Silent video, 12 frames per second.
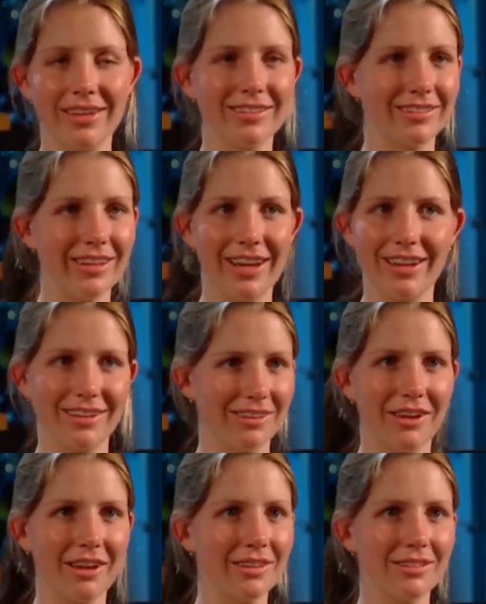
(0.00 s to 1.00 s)
ecstatic.
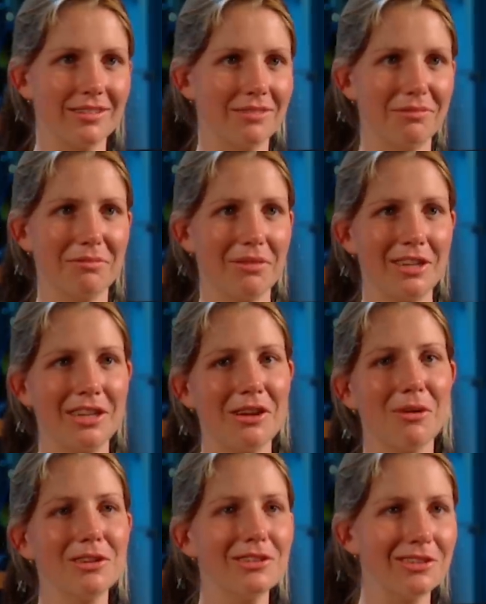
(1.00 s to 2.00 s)
I just, I didn't
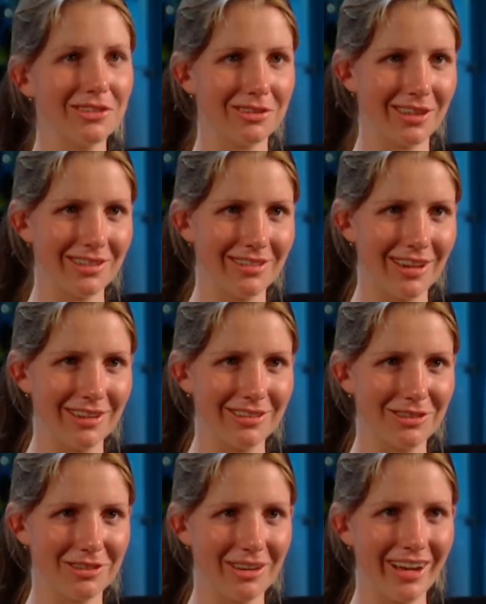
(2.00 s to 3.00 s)
know what to do. I started
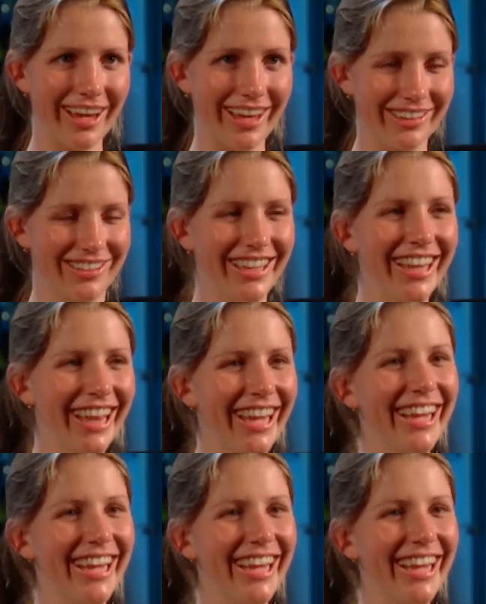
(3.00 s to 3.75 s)
to cry actually.